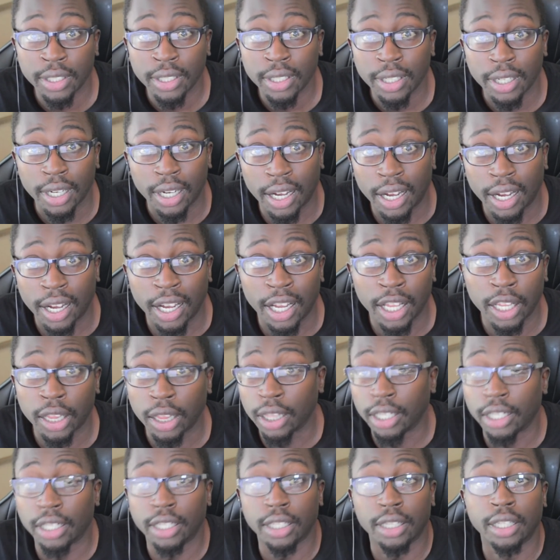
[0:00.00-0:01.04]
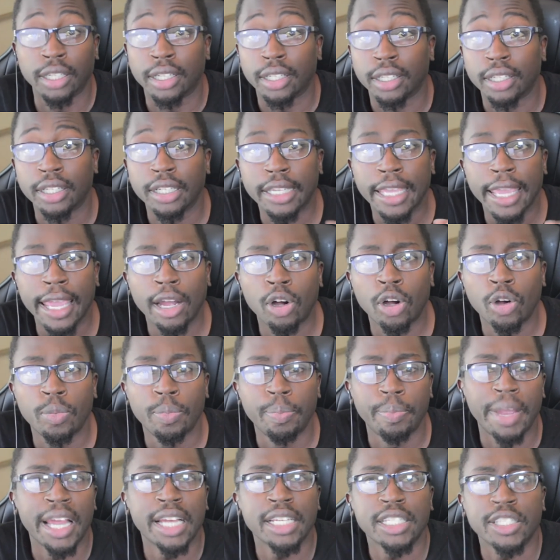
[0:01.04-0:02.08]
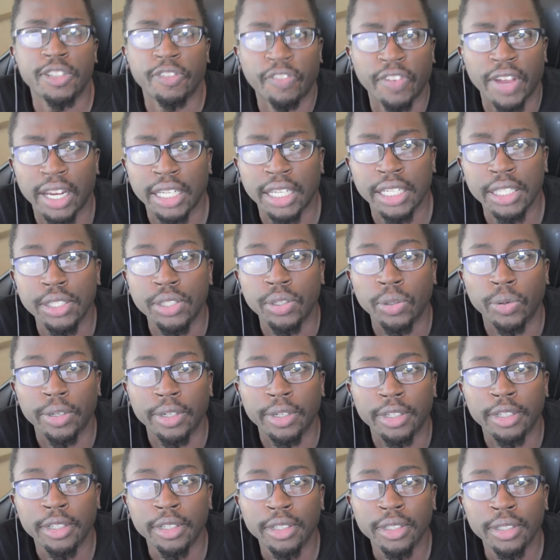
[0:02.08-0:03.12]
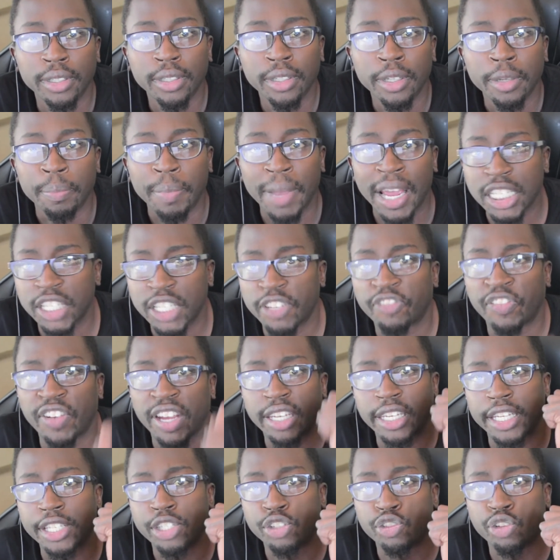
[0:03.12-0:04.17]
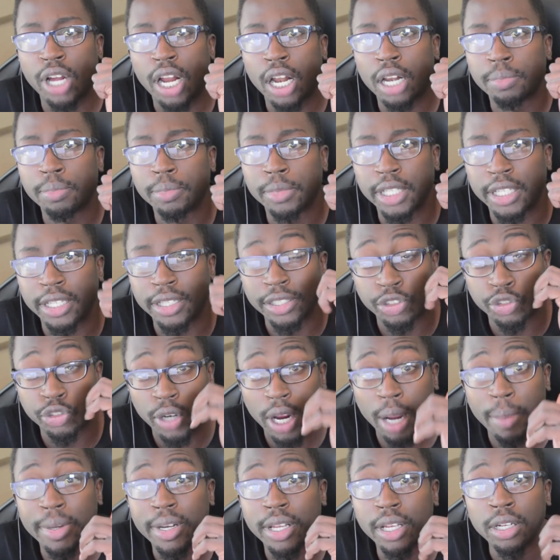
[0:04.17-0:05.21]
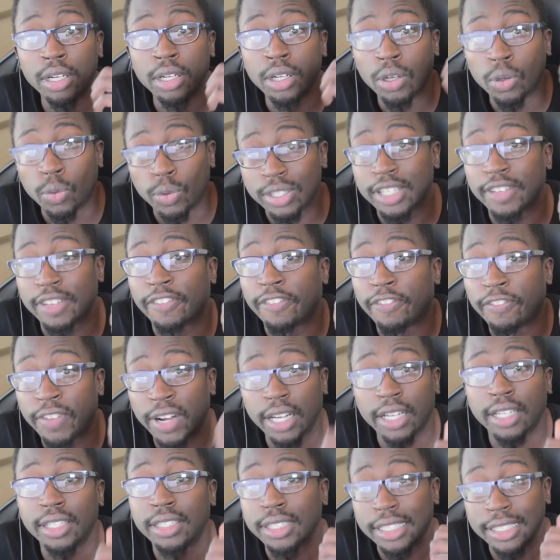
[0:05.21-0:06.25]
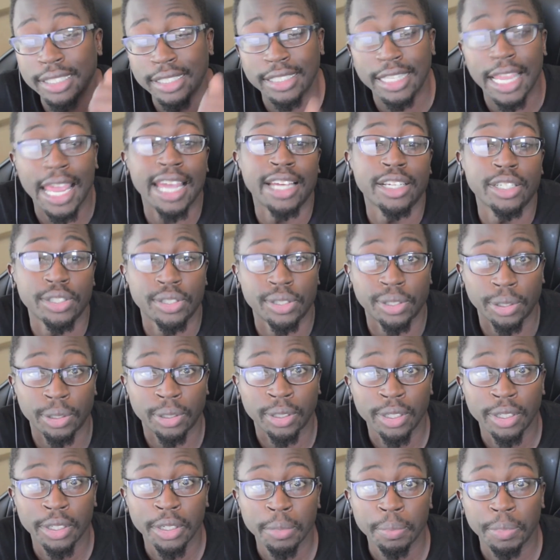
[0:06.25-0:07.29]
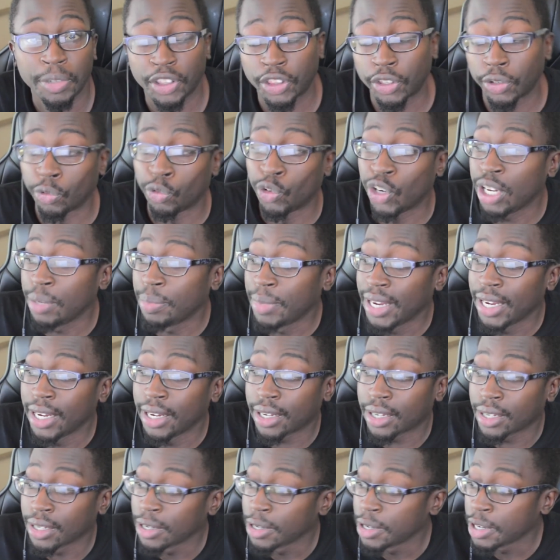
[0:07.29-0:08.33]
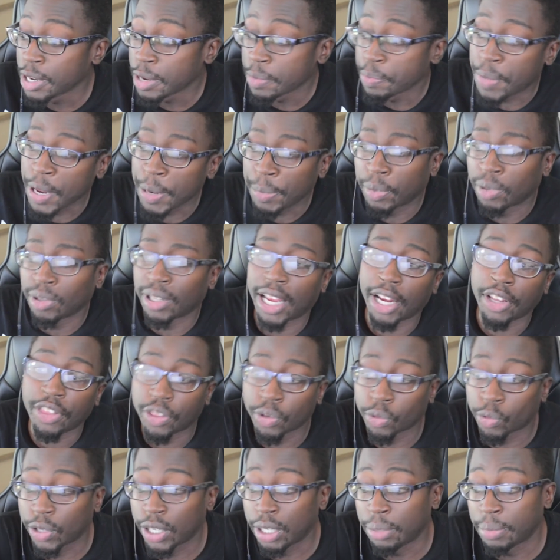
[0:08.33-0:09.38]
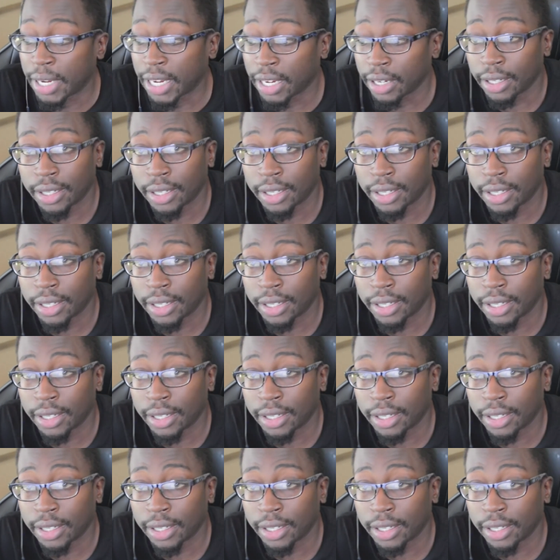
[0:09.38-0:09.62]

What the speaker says: Look how Mass Effect is doing. Mass Effect Andromeda was a fucking disaster. But the remake, people like the remake.